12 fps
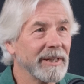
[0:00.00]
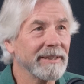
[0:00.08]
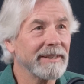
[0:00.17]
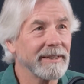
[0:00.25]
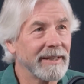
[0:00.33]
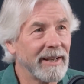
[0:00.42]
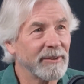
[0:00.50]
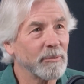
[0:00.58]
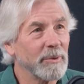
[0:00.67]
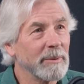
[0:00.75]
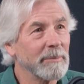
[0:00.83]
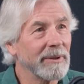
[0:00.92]
make a
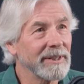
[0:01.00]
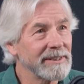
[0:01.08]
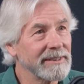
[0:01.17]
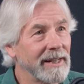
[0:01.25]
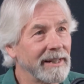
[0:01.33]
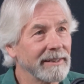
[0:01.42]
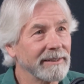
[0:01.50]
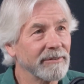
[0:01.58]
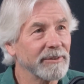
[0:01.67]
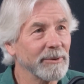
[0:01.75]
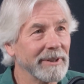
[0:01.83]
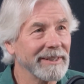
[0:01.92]
kick-ass wheat berry salad
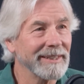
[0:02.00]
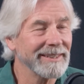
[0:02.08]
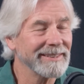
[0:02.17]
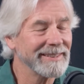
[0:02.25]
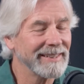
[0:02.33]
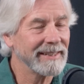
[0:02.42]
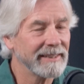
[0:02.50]
if you want to get into